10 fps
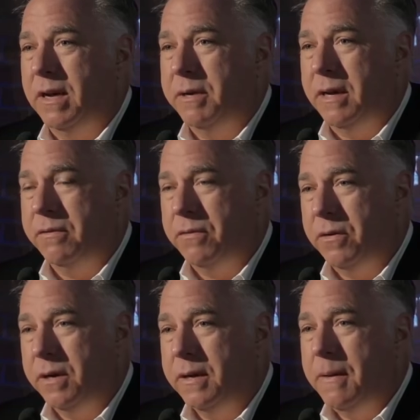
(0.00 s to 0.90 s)
are coming out
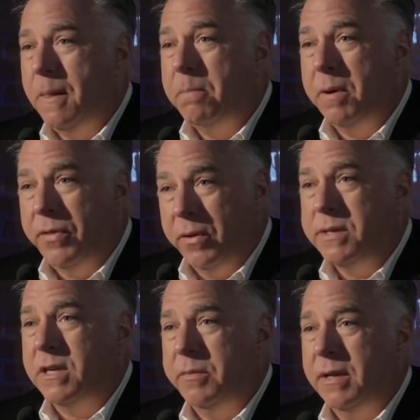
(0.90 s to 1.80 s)
for it, but there
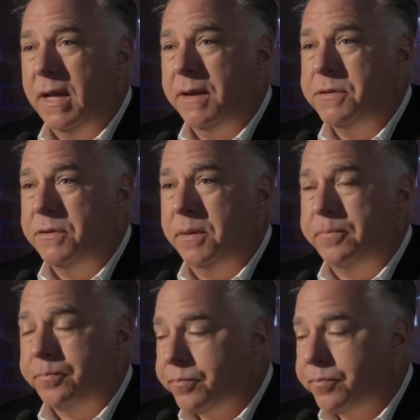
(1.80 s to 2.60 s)
is going to be a live stream.